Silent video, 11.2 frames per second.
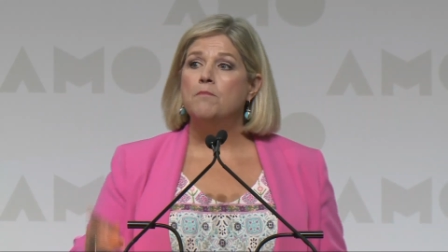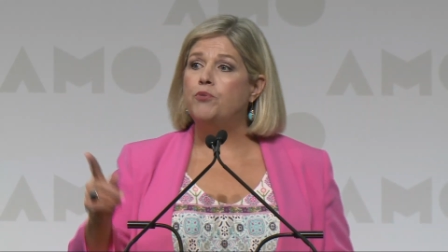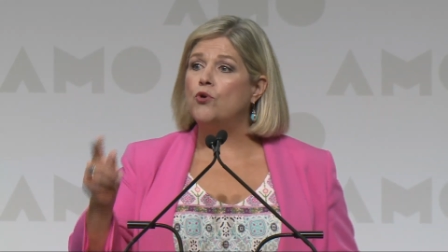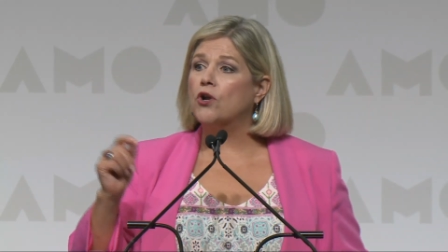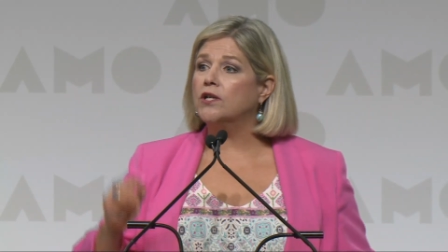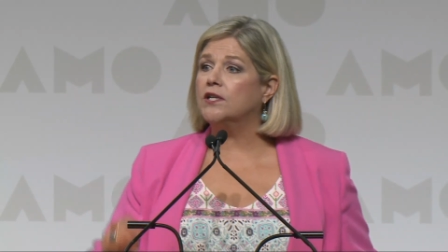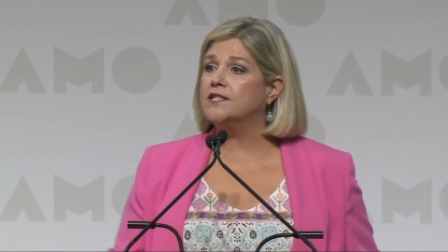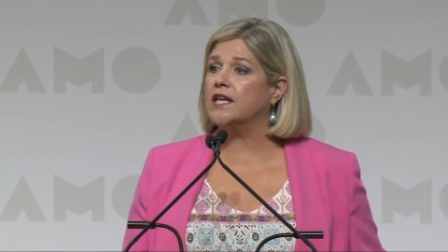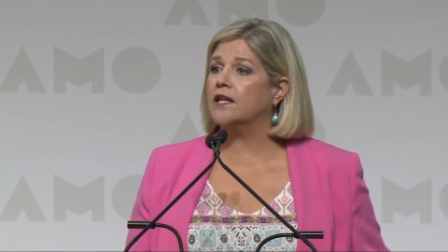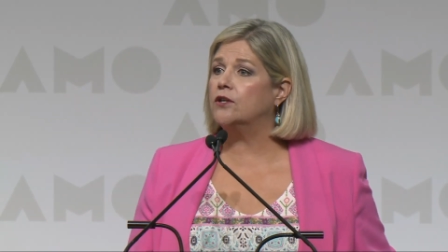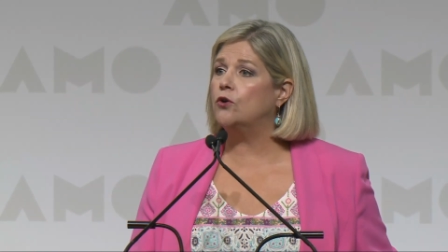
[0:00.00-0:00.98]
Pour un
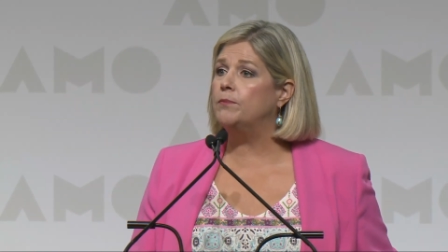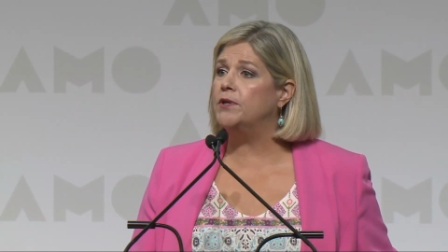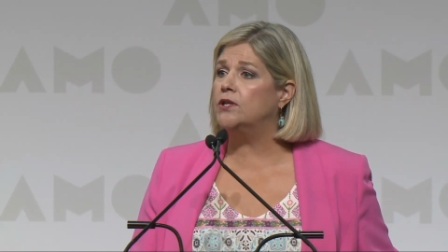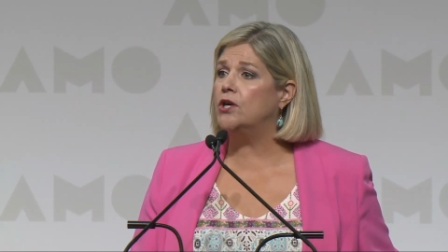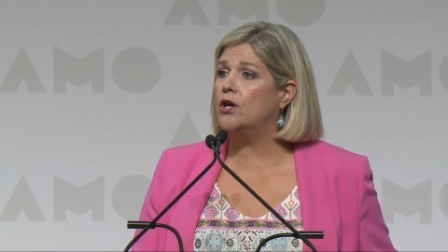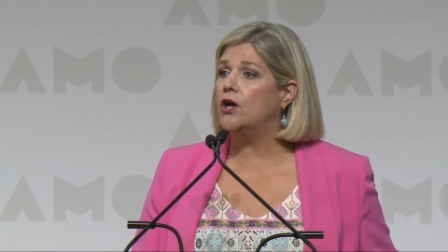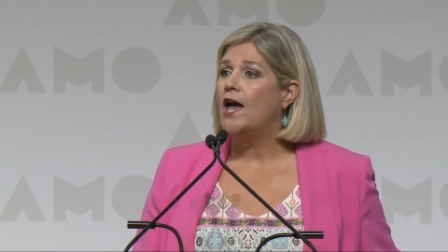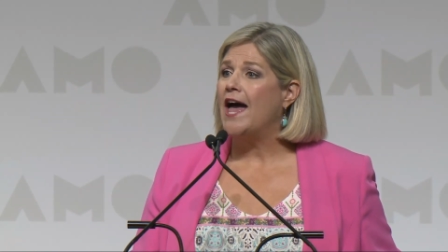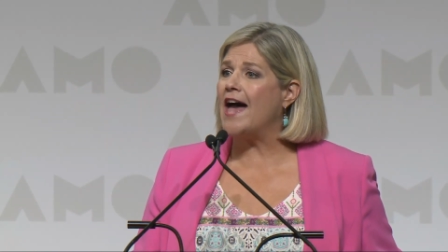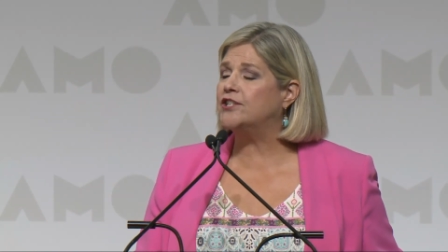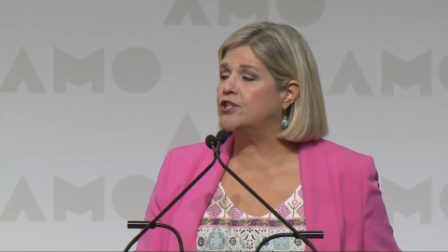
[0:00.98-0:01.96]
Ontario meilleur,
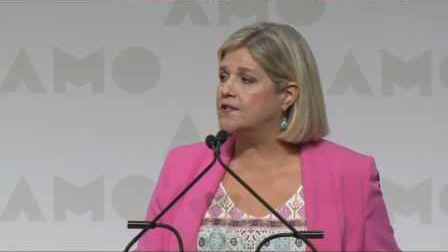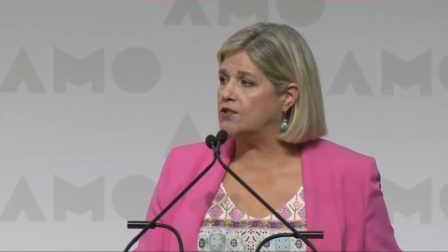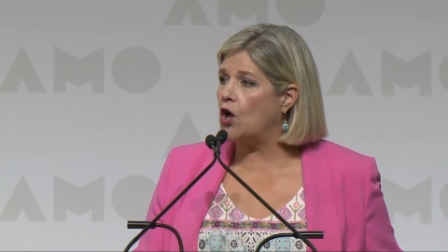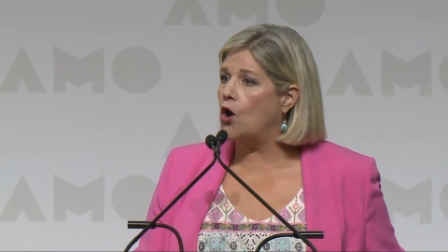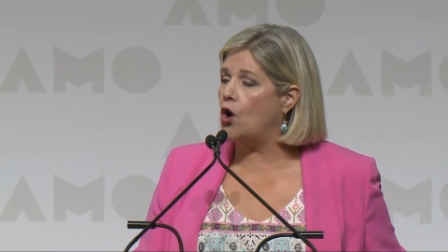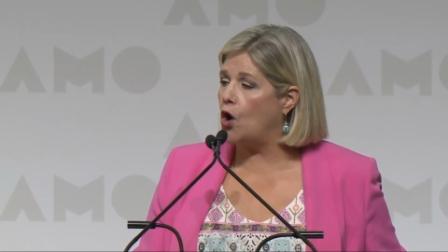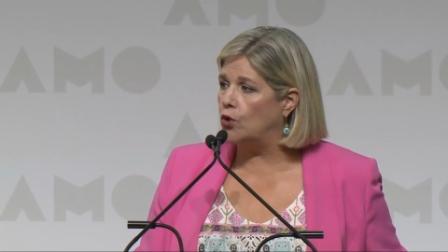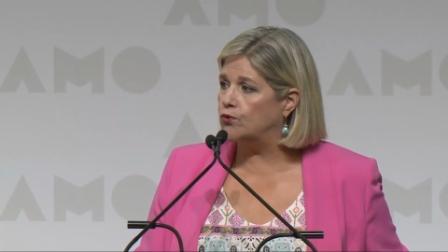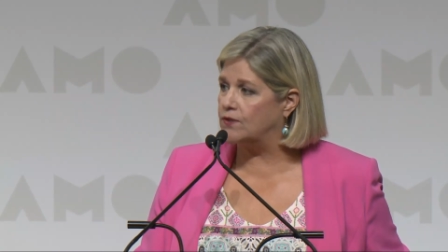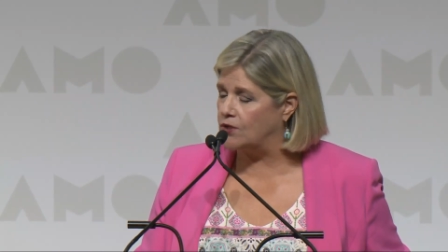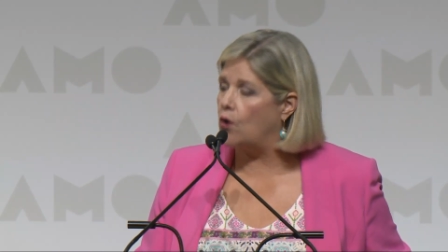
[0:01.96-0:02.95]
agissons
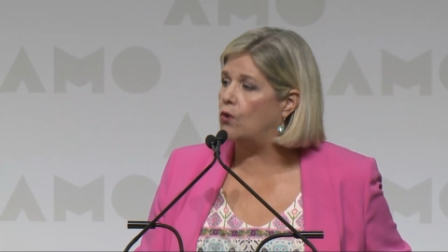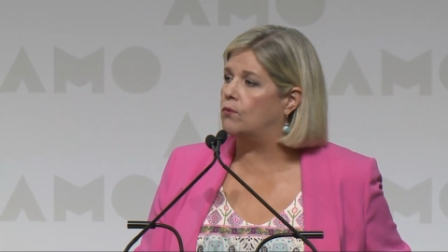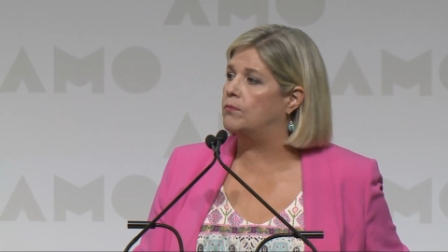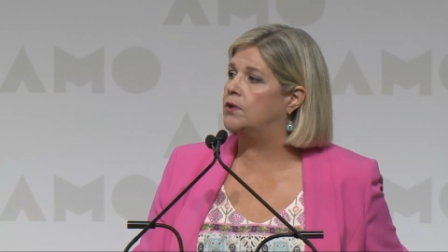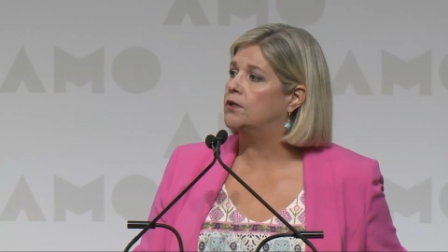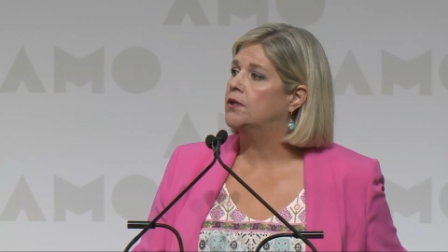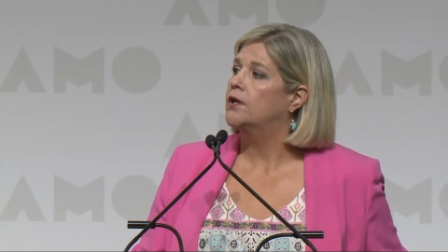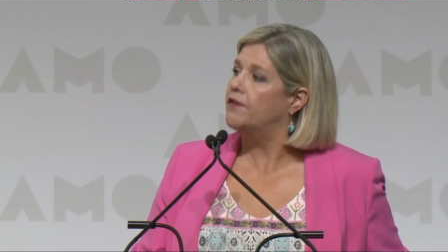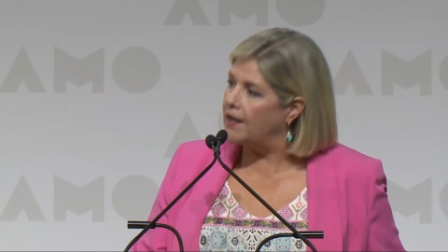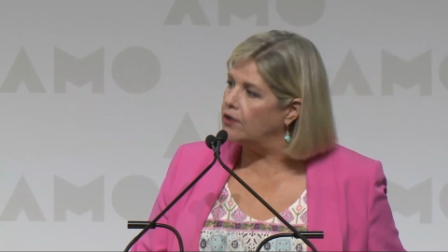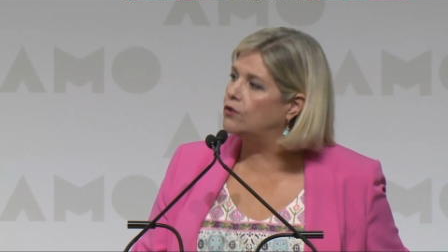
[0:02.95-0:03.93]
ensemble.
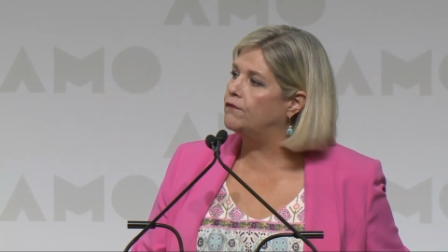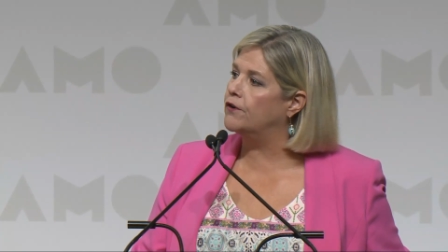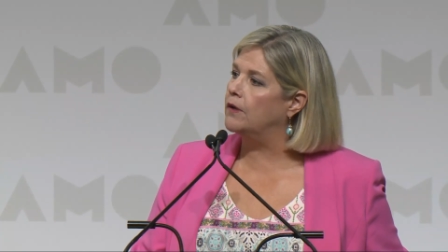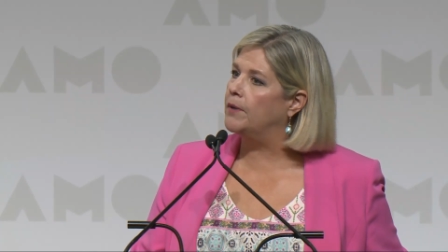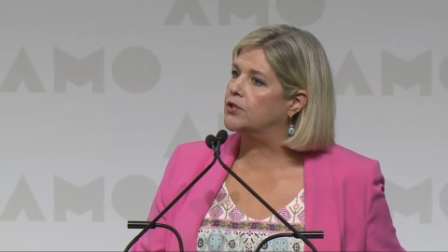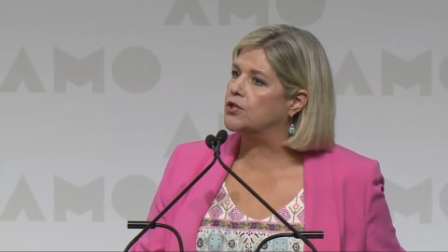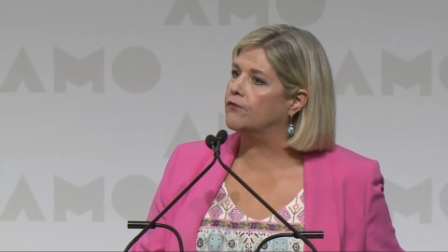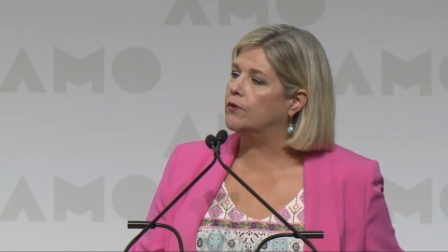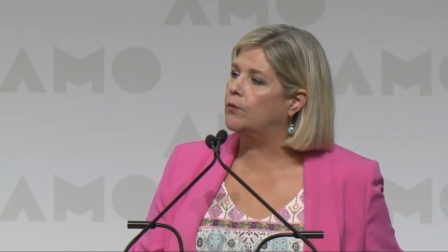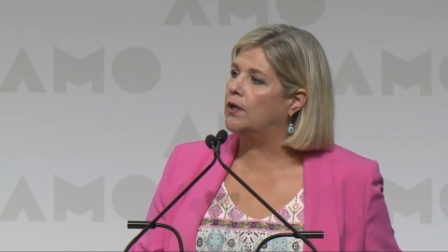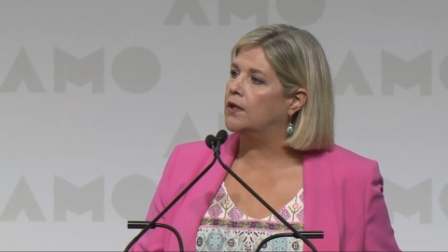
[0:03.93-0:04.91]
Thank you very much,
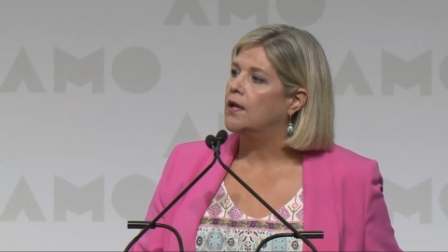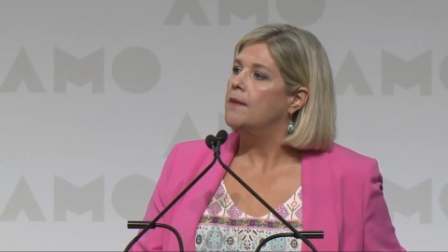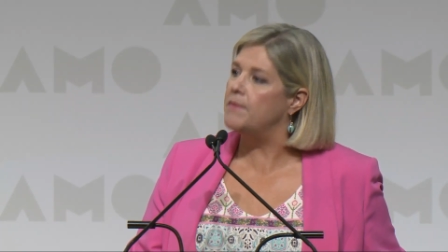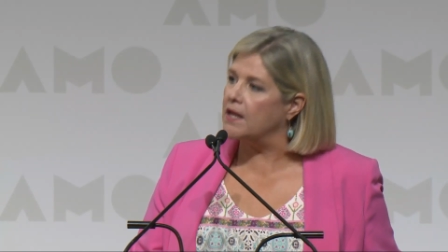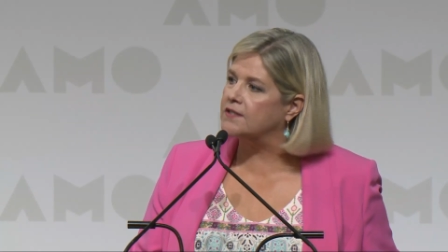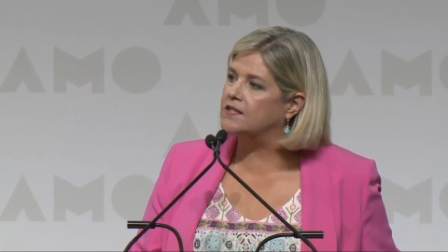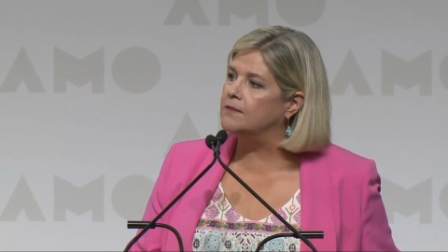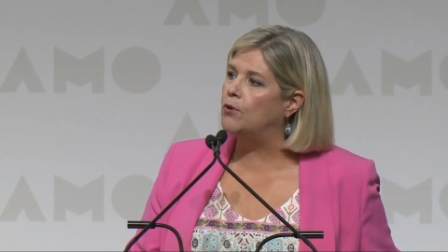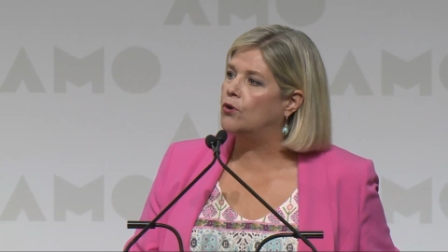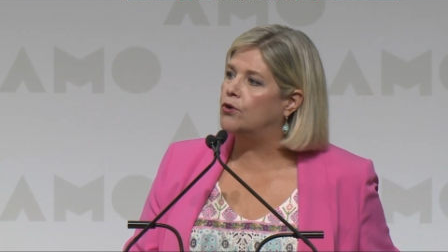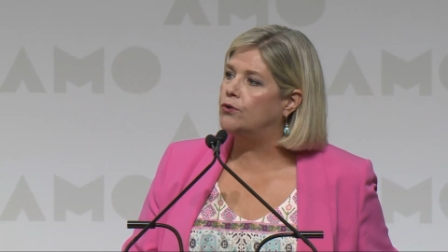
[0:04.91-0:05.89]
everyone. Merci
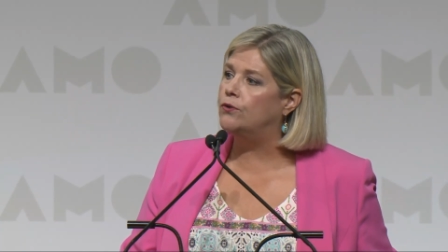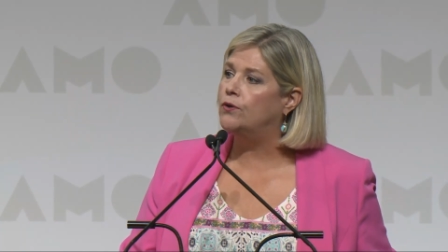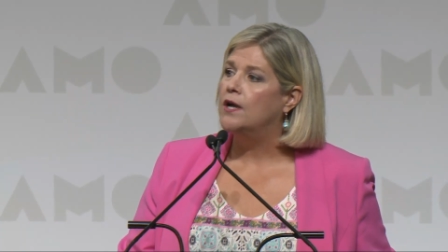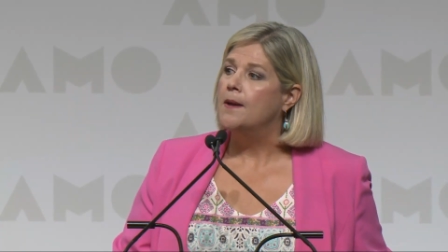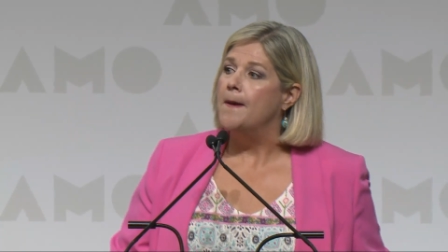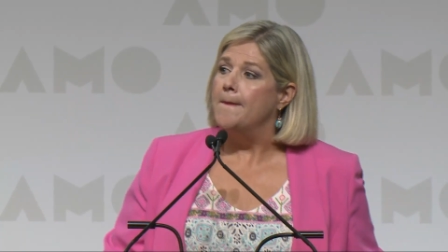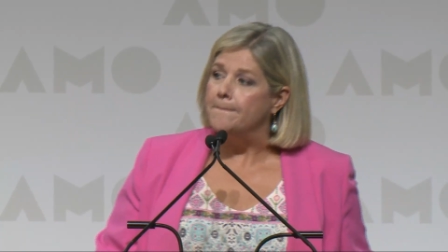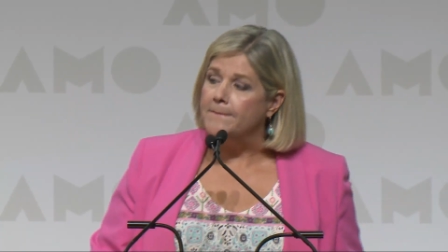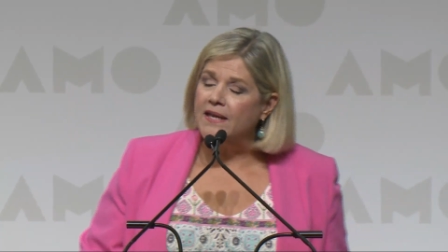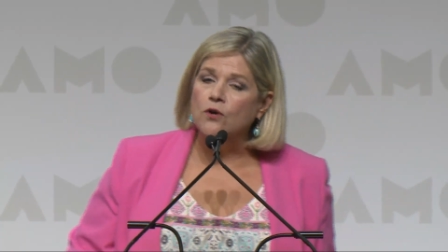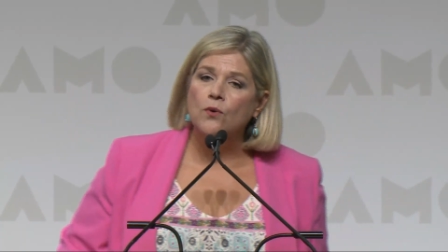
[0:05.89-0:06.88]
beaucoup.
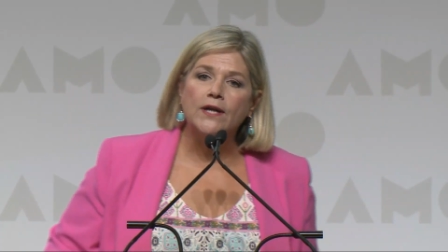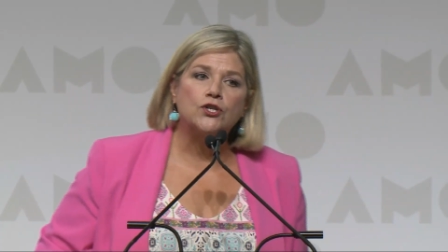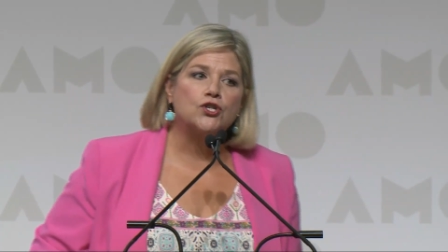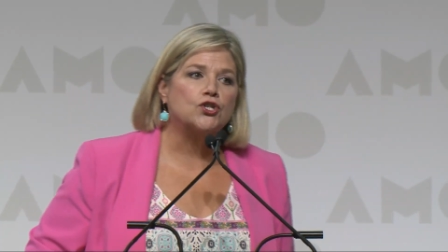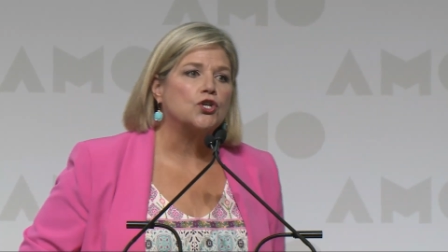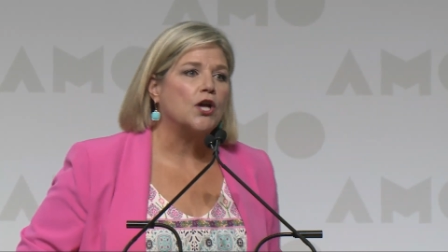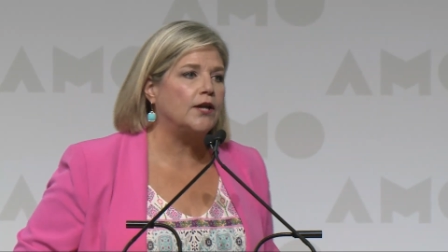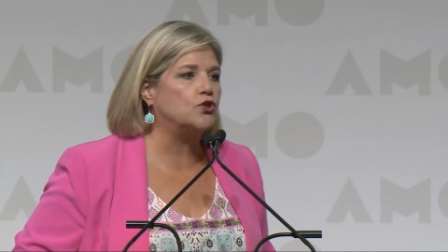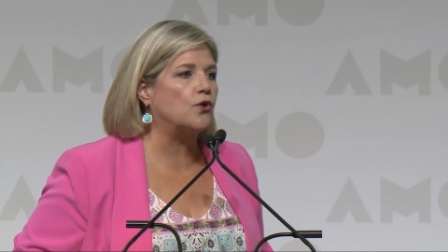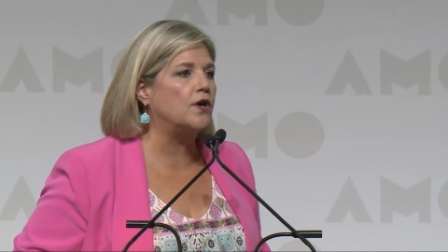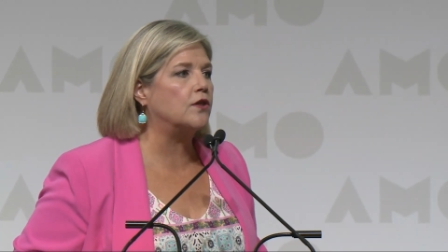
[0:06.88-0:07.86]
Miigwech.
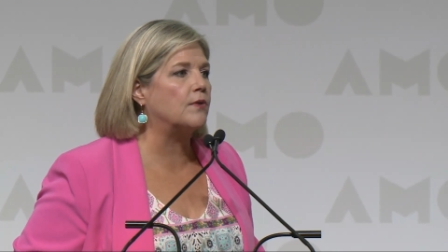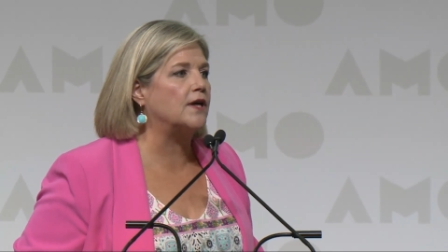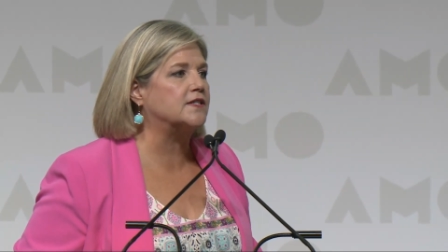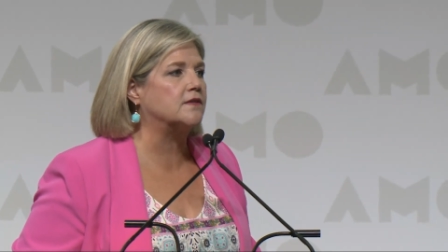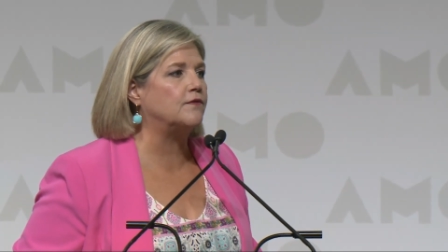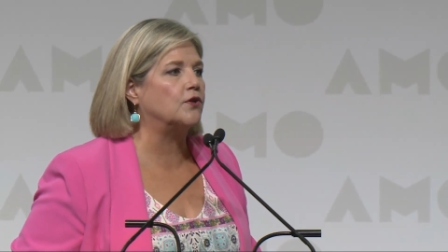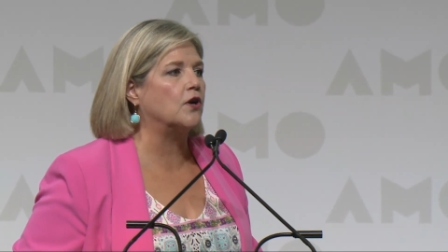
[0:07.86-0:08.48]
Enjoy the rest of your